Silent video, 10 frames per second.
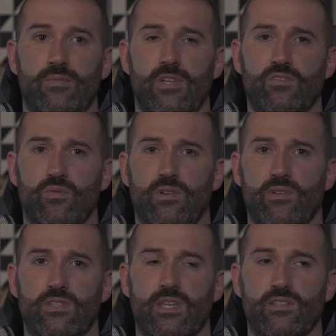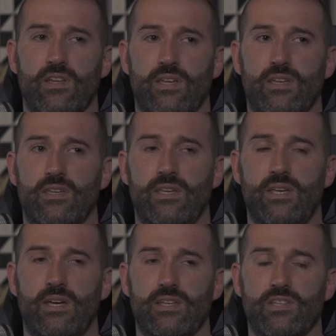It's one of those things, like,
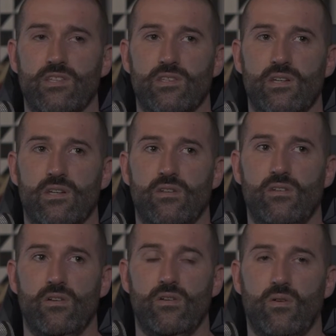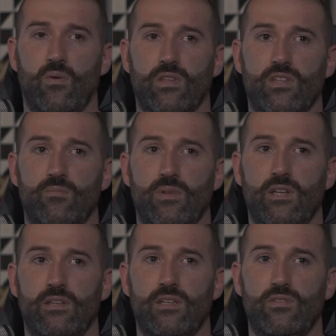yes and no, and the
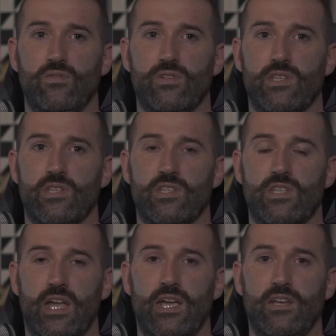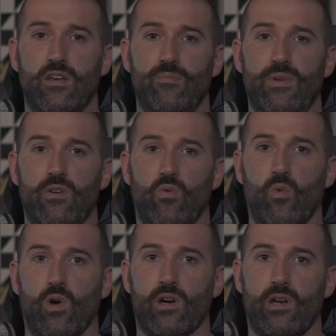ability to sustain a big
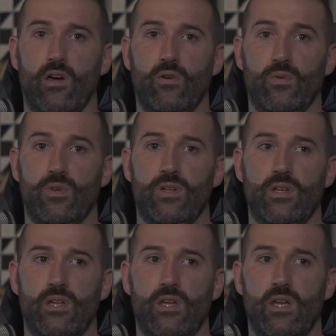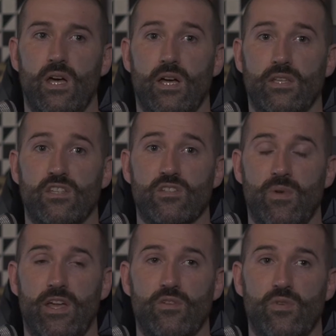workload and
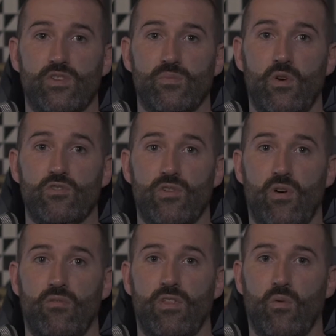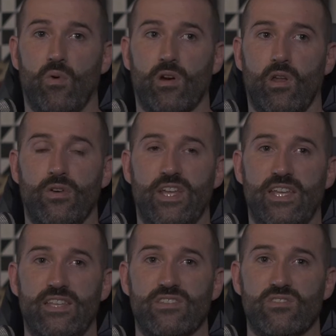display your range of motion over that workload
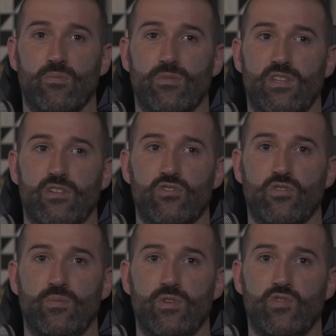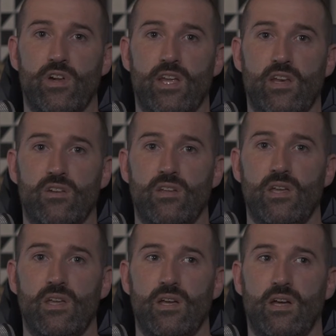is something that should be trained.
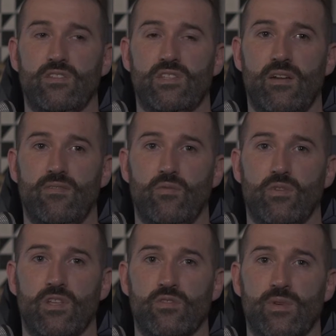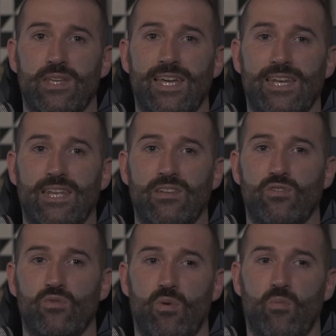And it's definitely one of the things we get
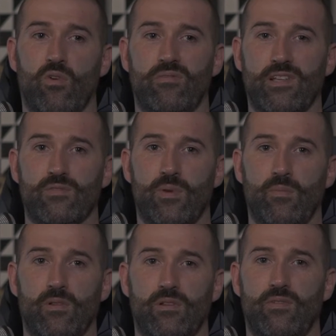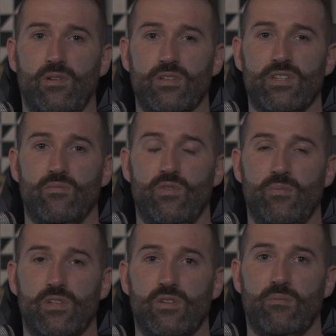into with more advanced people. If we look at, say,
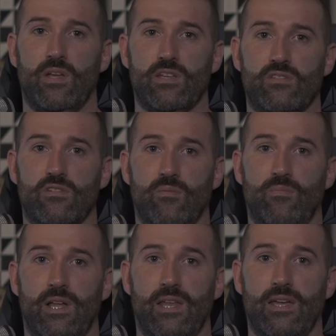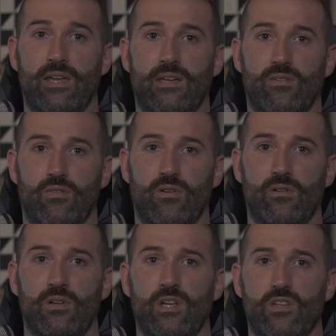rhythmic gymnasts or ballet
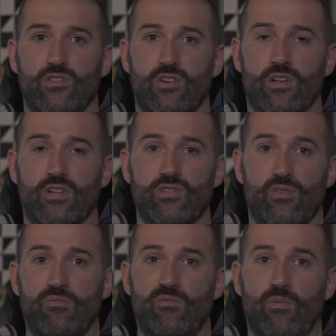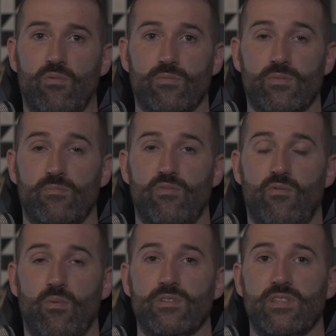or circus or
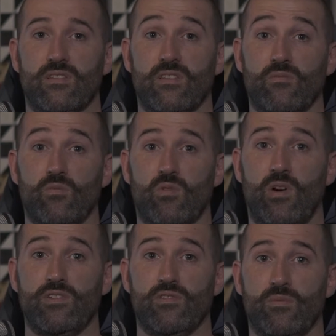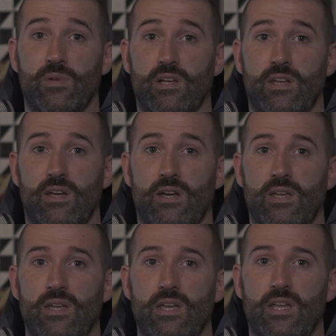performance that requires you to be kind of
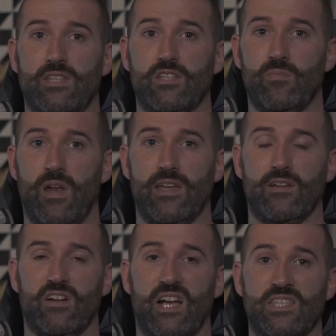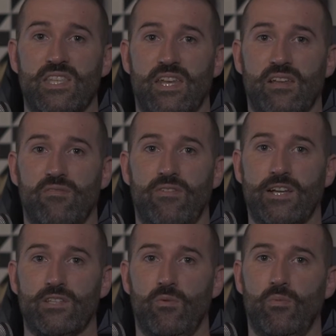displaying your aesthetic and
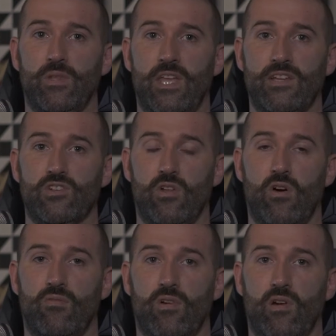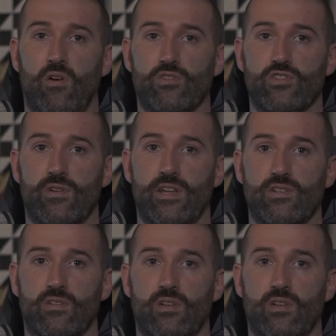flexible potential over a long duration of